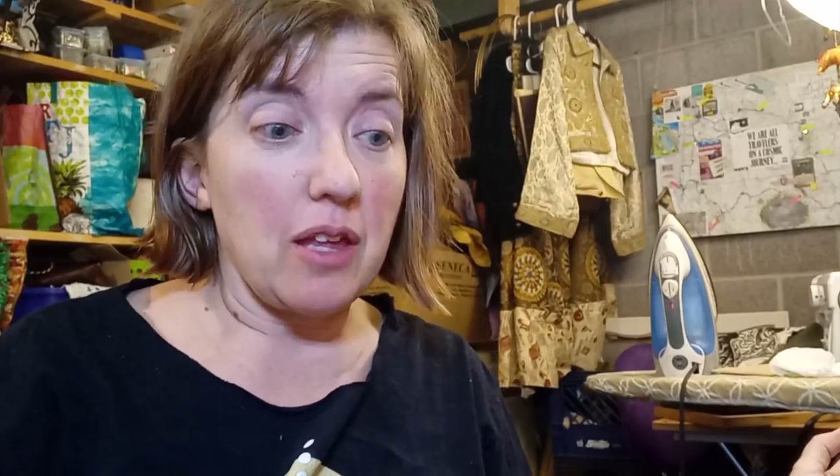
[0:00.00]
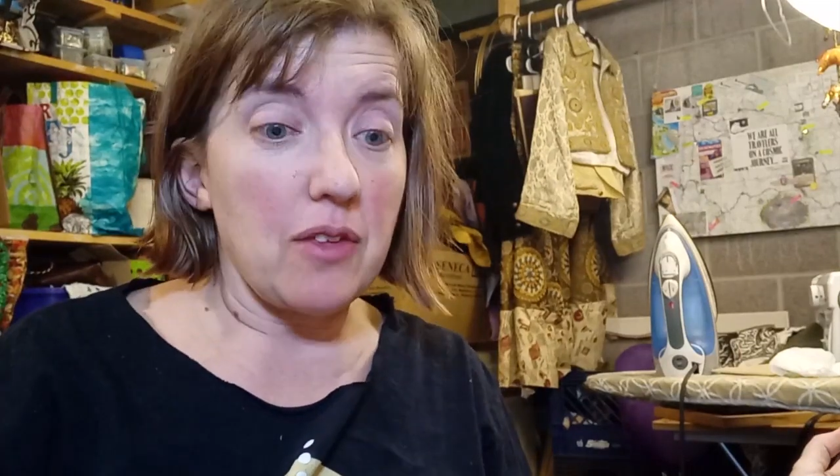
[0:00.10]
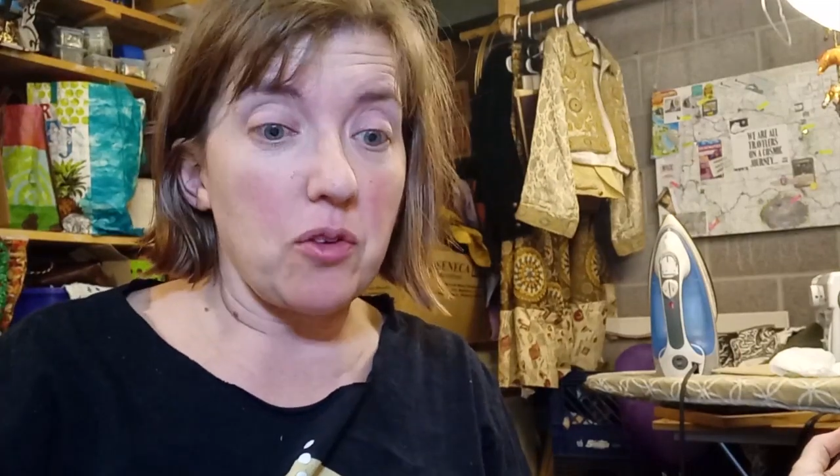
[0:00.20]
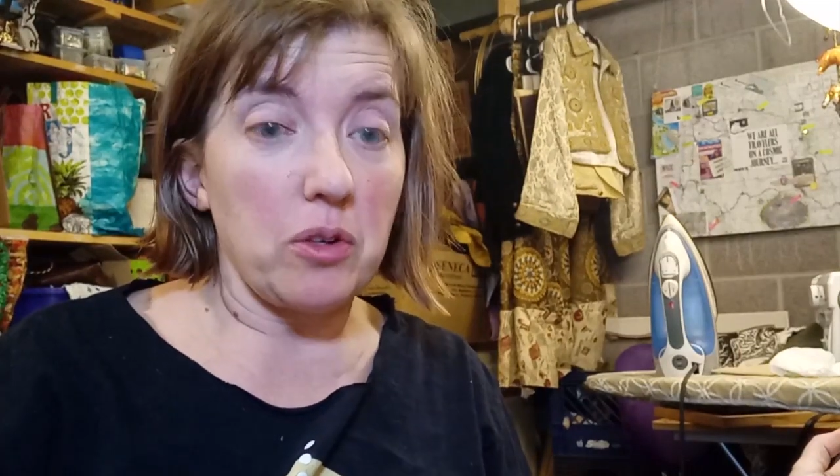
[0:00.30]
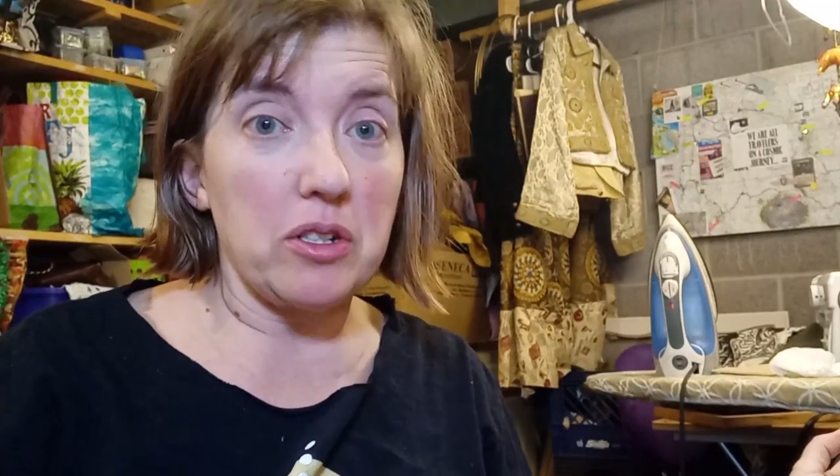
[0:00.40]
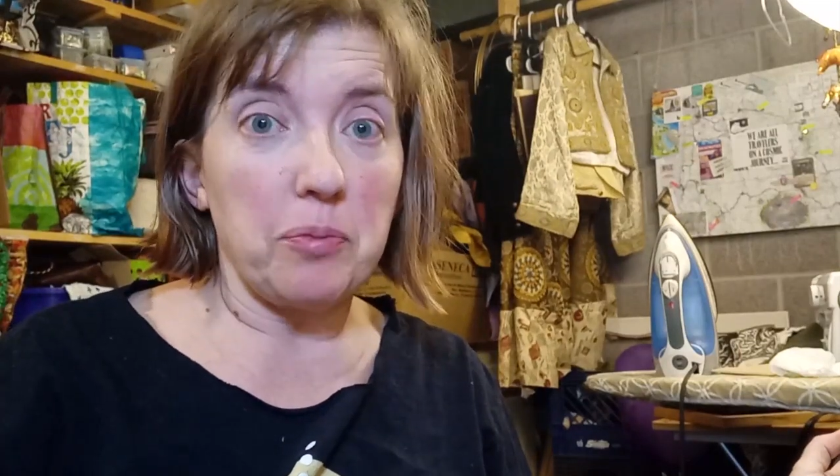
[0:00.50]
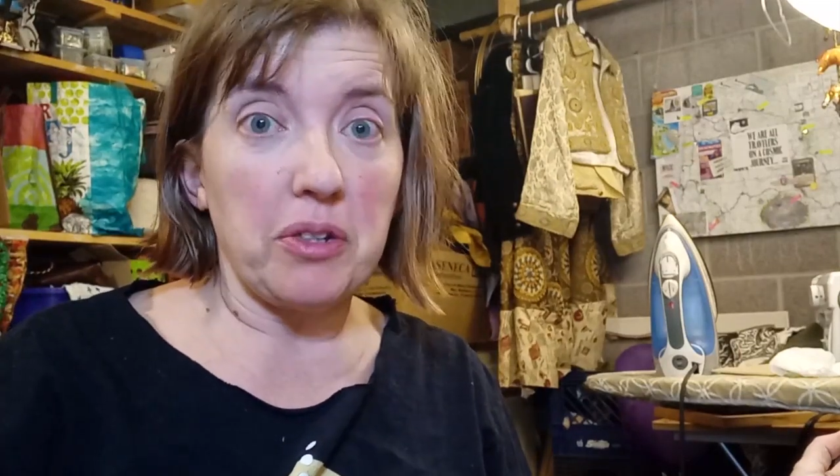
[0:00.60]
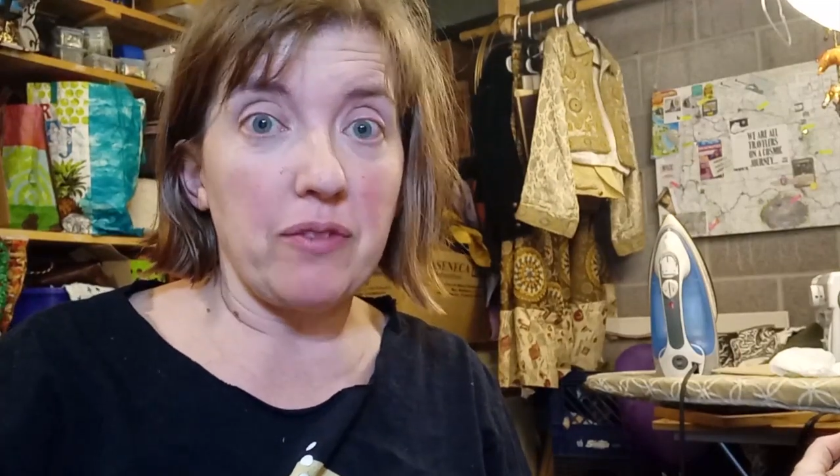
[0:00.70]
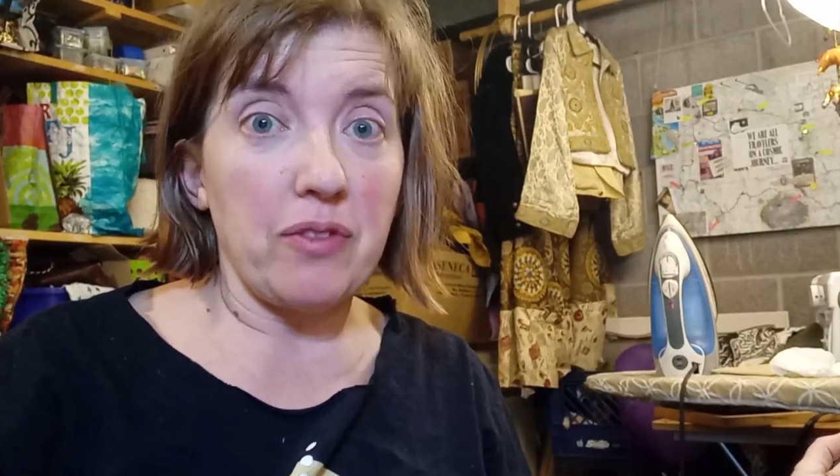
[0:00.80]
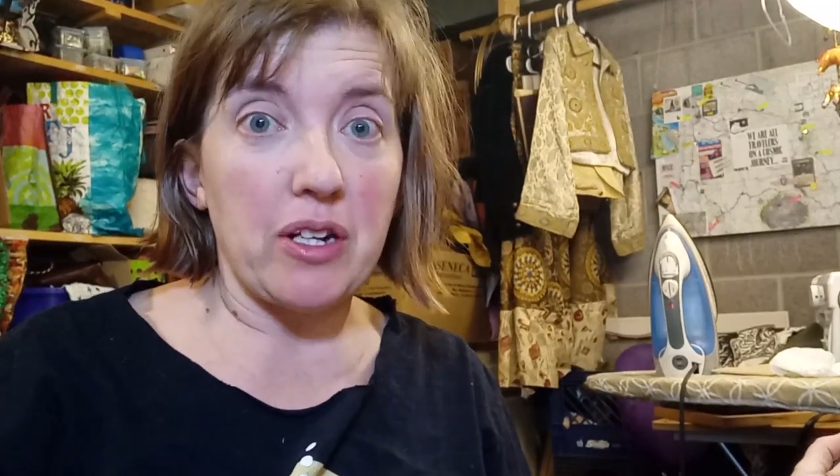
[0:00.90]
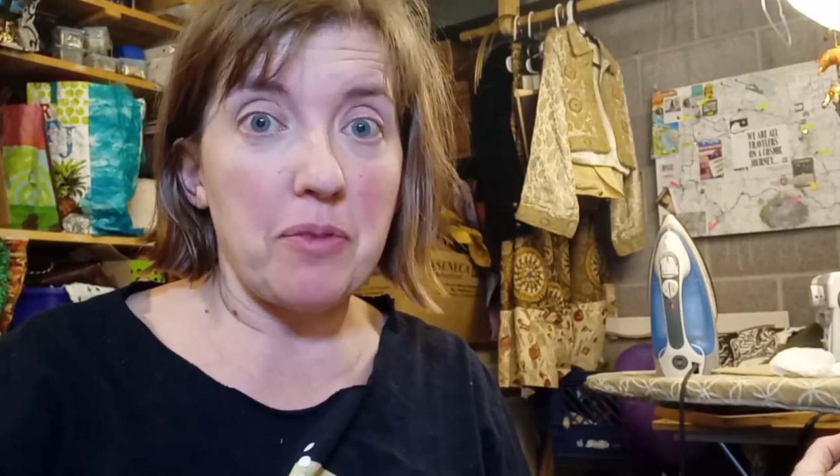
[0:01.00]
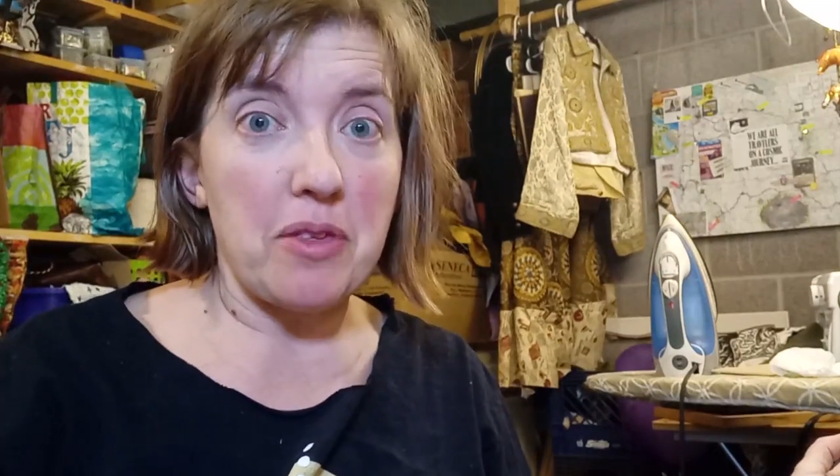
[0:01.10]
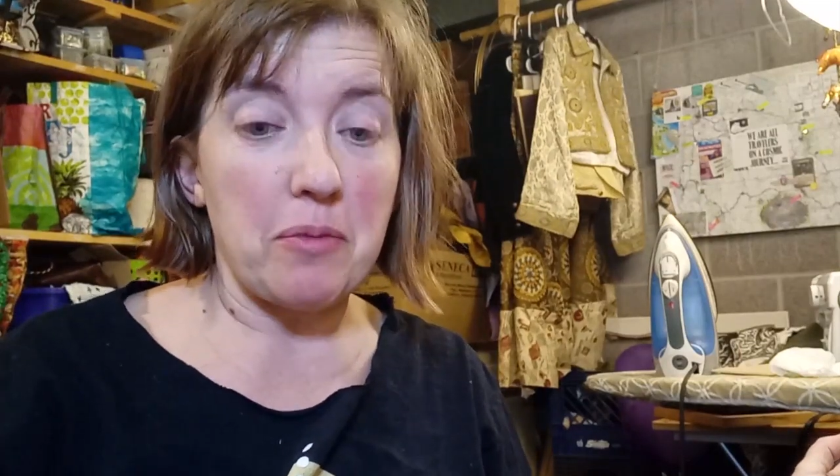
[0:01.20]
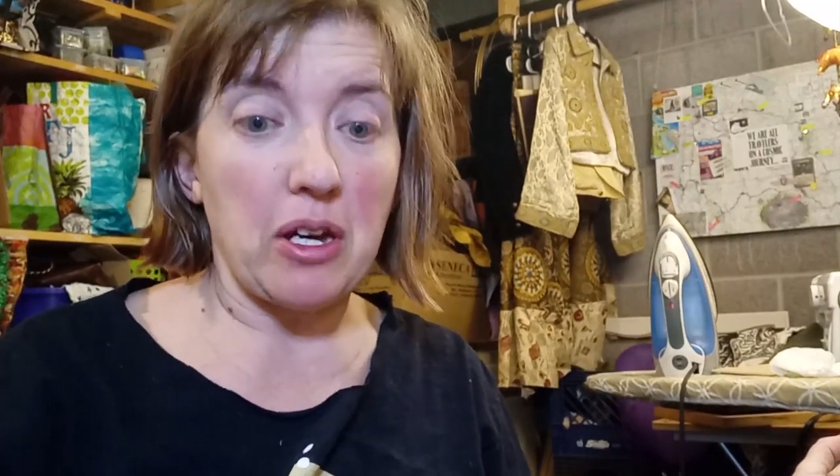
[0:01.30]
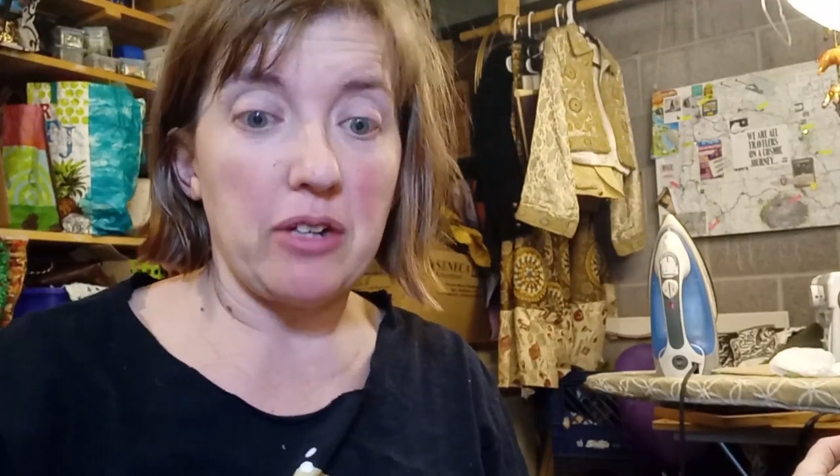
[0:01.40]
is going to believe that I'm
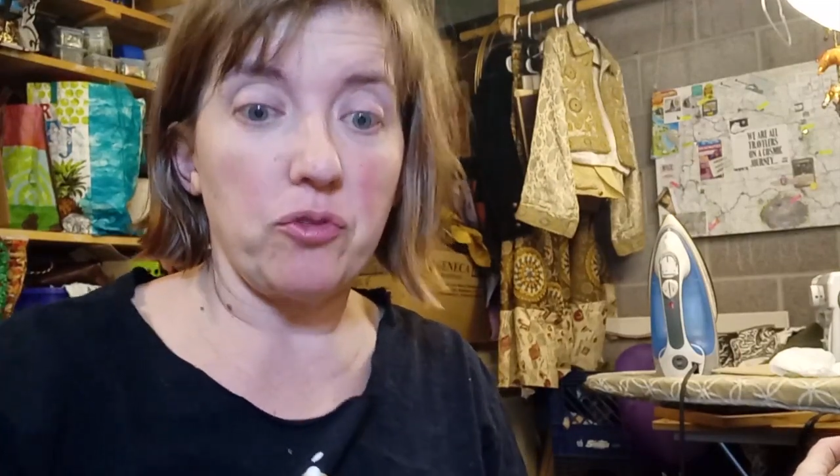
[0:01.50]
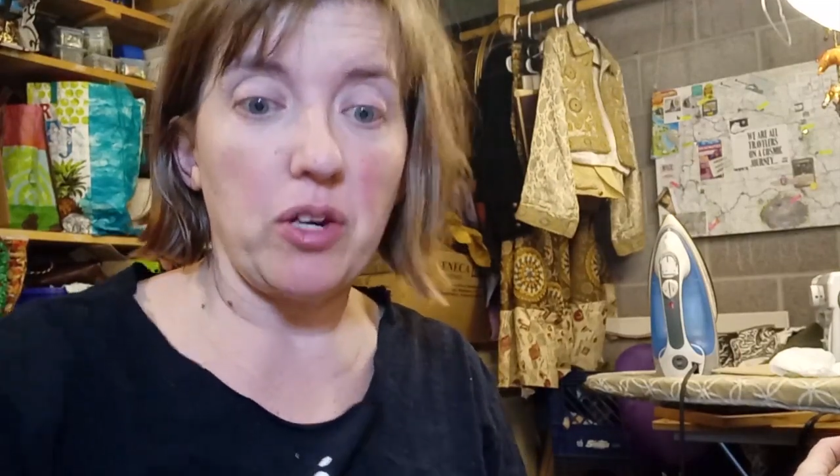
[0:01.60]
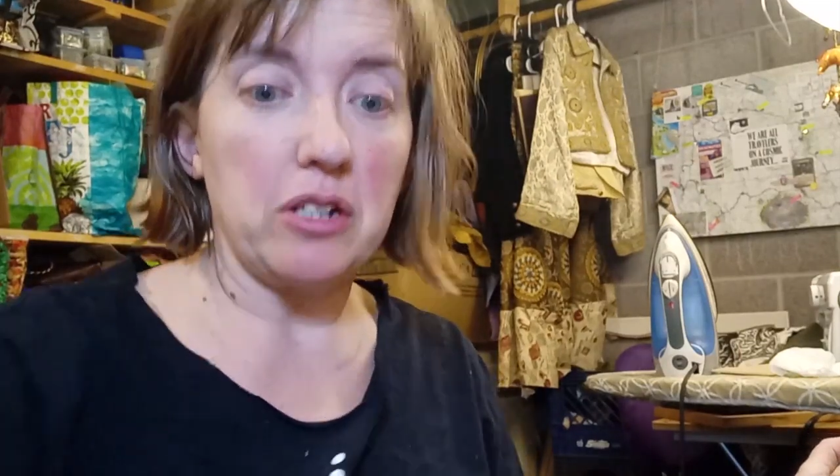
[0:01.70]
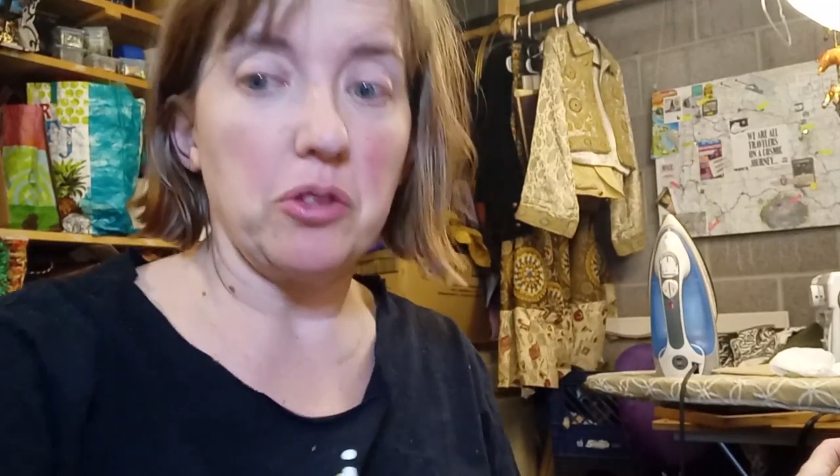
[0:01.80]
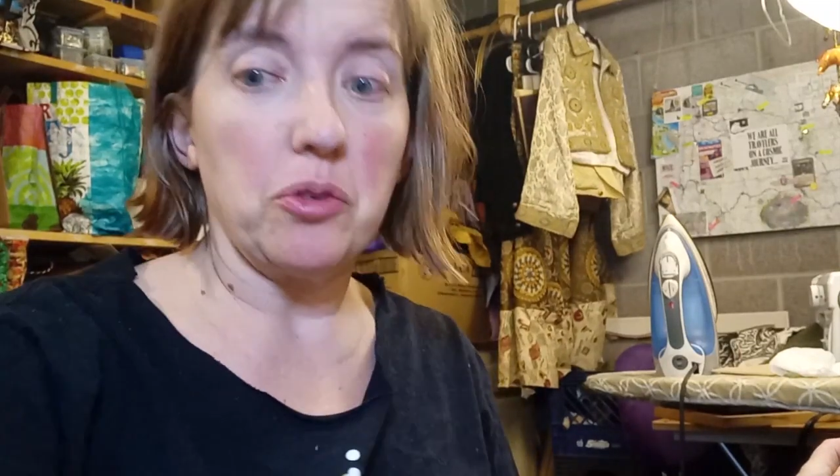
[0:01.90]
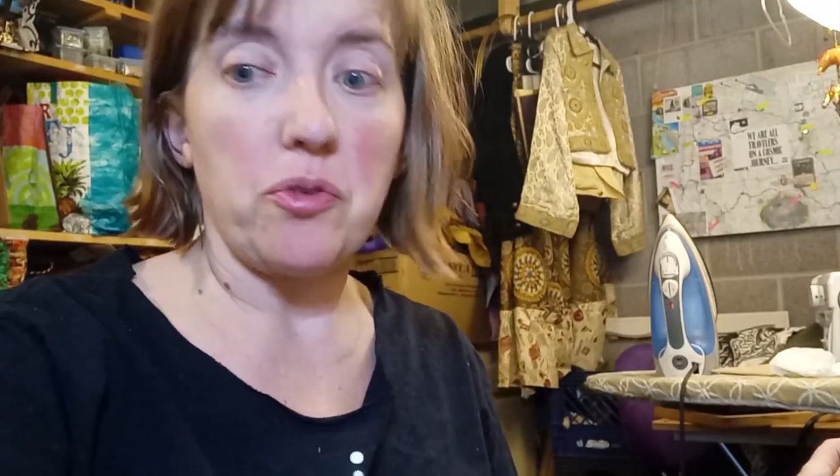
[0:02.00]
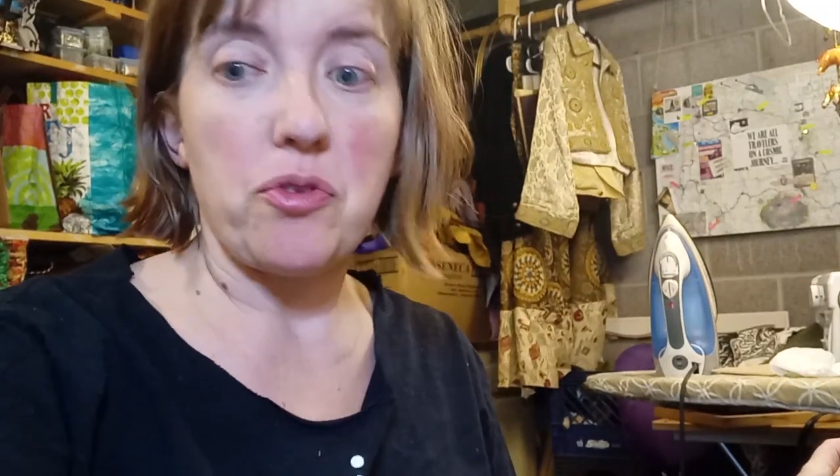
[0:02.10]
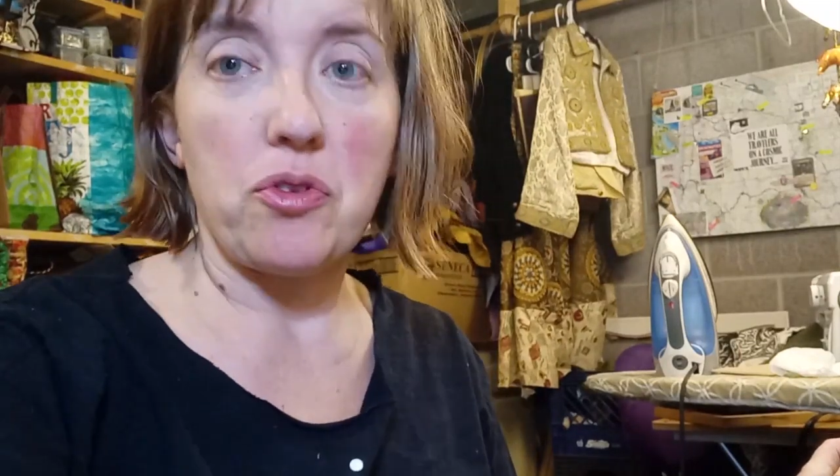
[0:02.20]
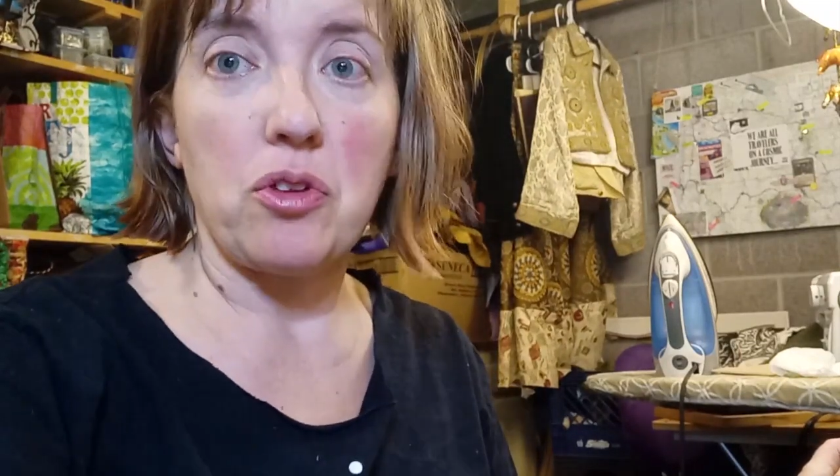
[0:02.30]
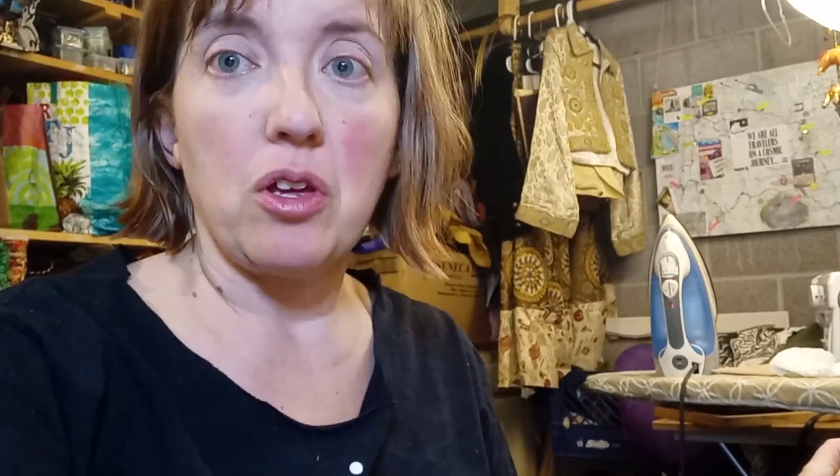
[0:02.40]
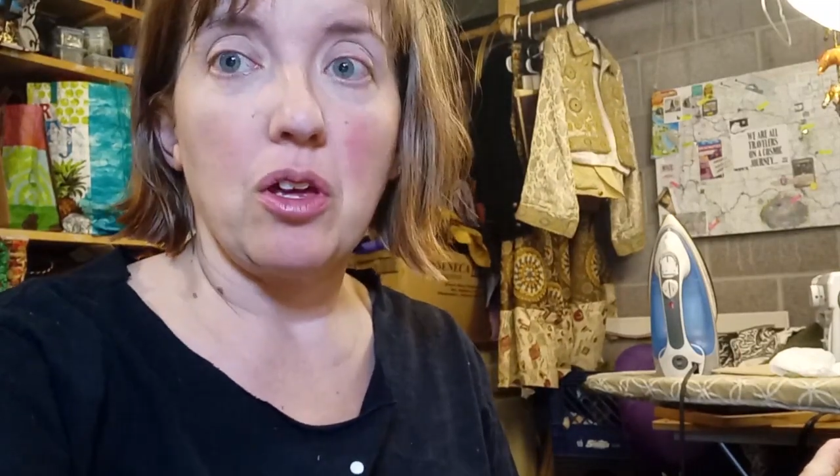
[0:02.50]
some kind of recluse